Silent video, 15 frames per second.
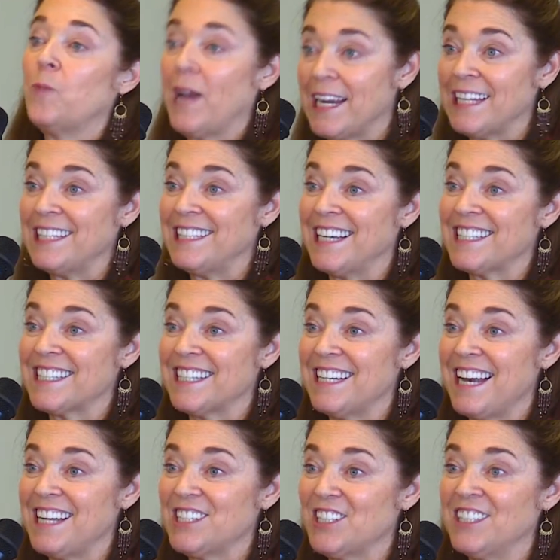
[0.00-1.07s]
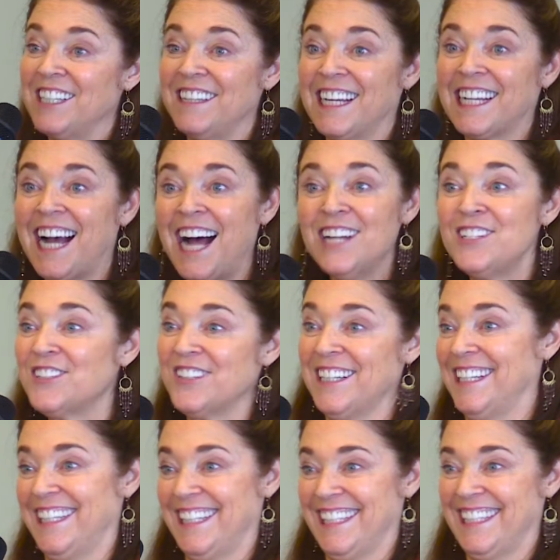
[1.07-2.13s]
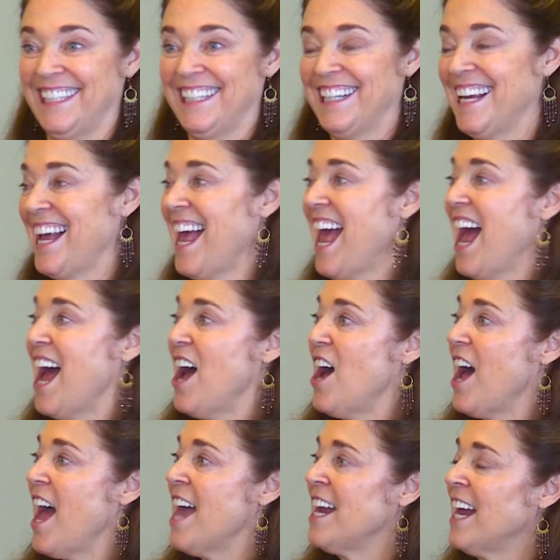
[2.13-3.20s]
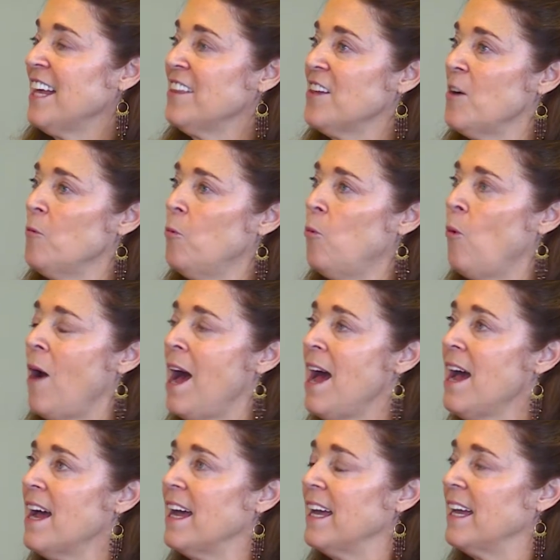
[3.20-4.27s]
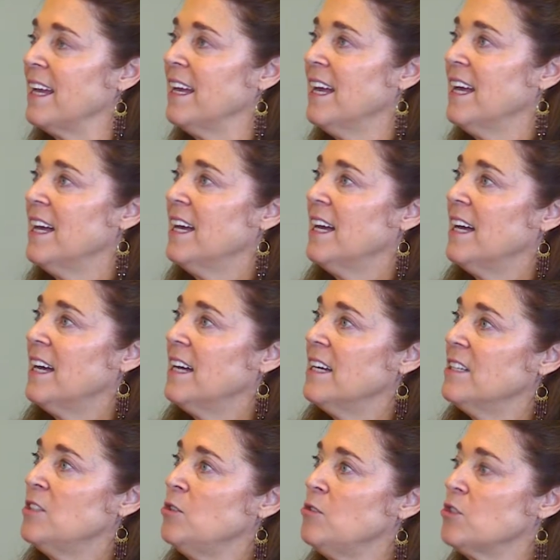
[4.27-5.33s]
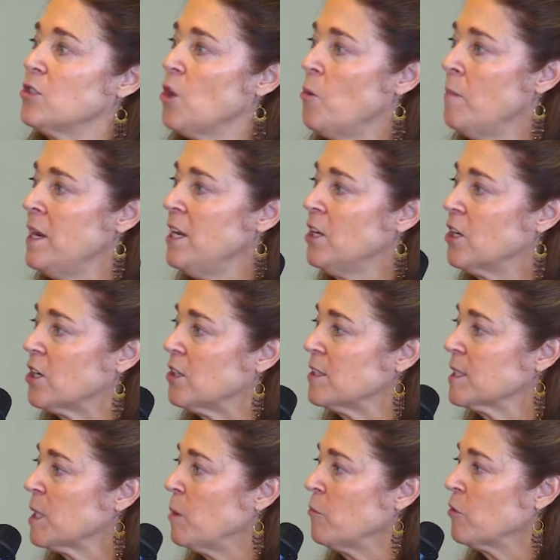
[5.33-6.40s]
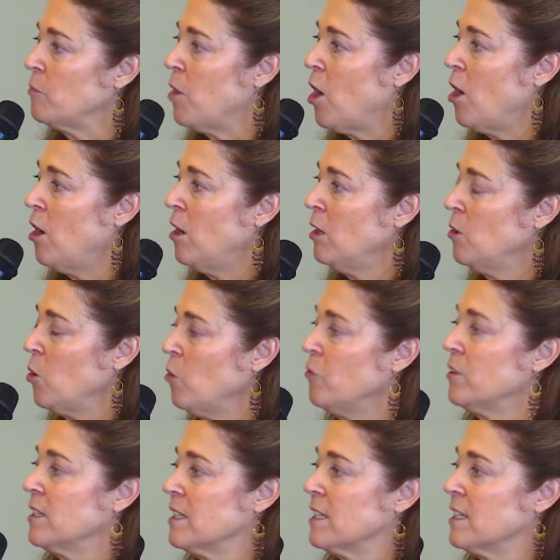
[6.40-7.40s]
wedding destination in the country. And I thought, why do so many girls come from all over the